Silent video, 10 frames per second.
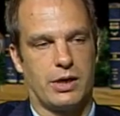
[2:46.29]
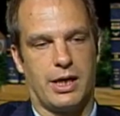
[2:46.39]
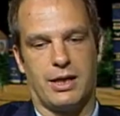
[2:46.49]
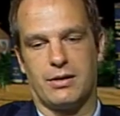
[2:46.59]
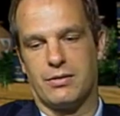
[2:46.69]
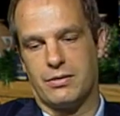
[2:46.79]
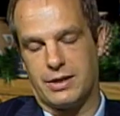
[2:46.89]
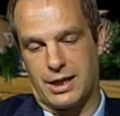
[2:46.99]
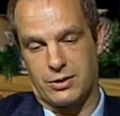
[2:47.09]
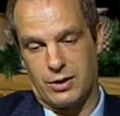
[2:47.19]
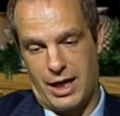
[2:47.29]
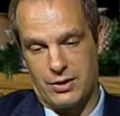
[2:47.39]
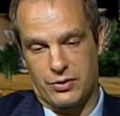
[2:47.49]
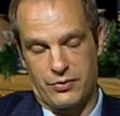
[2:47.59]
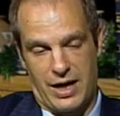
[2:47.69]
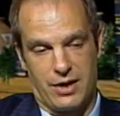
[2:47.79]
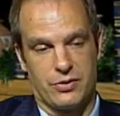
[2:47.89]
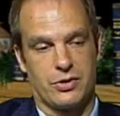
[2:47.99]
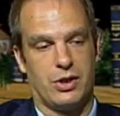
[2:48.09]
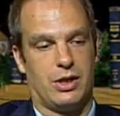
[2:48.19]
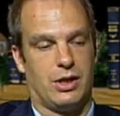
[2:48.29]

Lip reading: And Dr. Ladner's found